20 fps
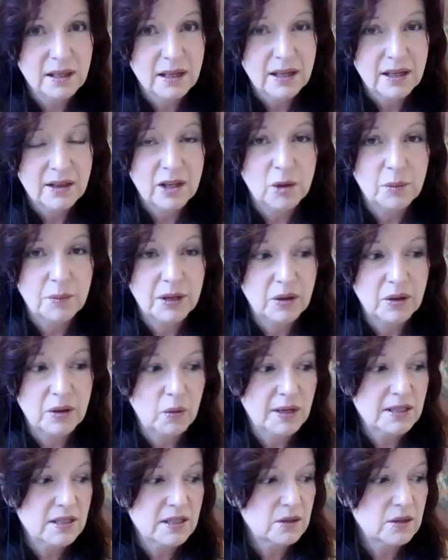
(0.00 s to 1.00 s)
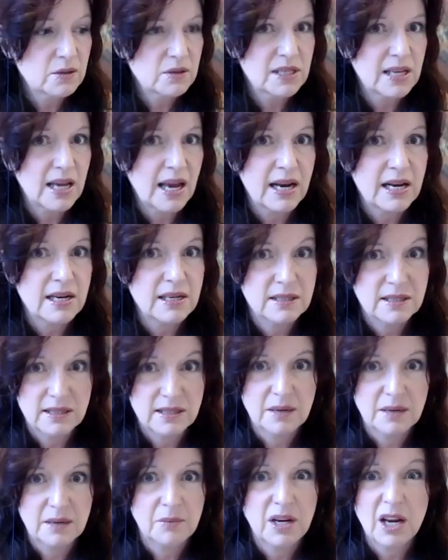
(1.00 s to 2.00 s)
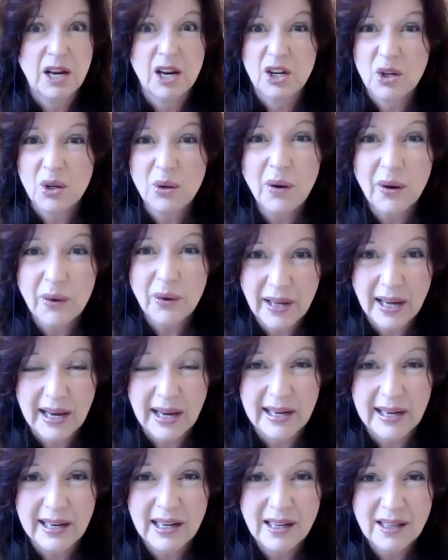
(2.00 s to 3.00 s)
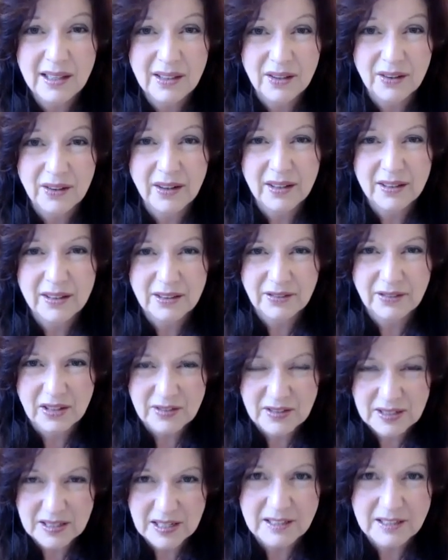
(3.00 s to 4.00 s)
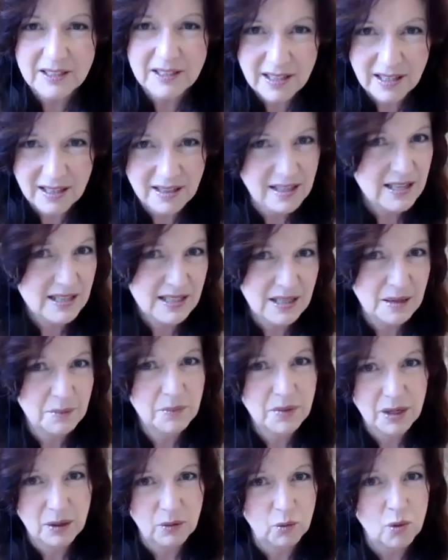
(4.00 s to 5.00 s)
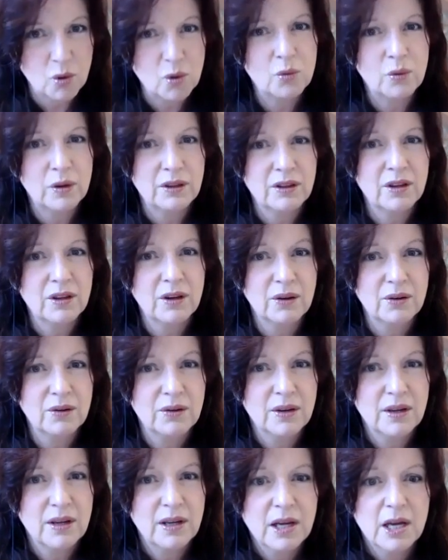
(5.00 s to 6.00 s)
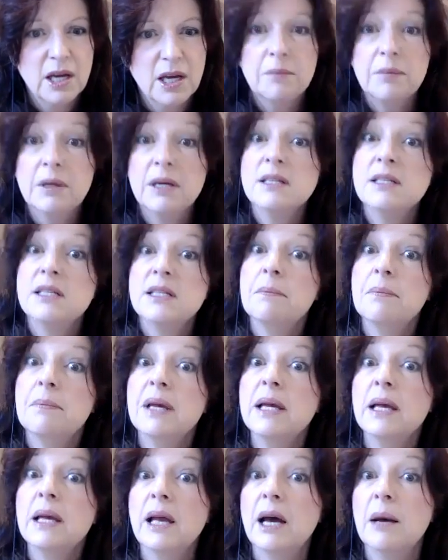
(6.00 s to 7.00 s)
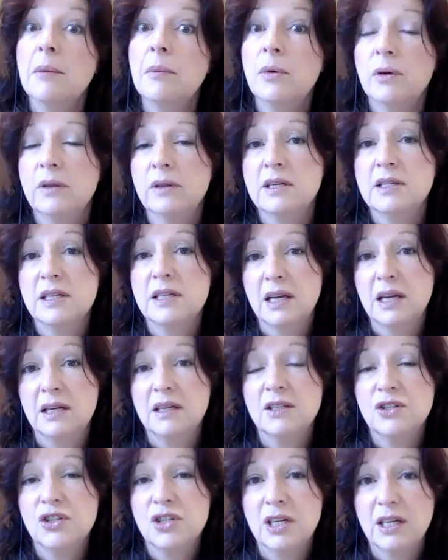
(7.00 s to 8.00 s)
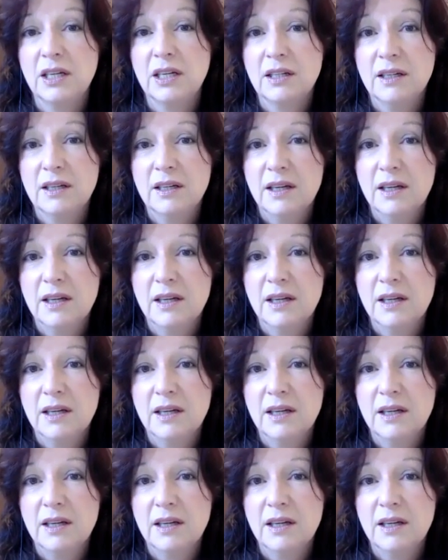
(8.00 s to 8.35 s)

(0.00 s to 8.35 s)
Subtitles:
They'll be the ones that will say to somebody, are you okay? You know, I've sensed that there's something wrong with you, because they're picking up on this energy.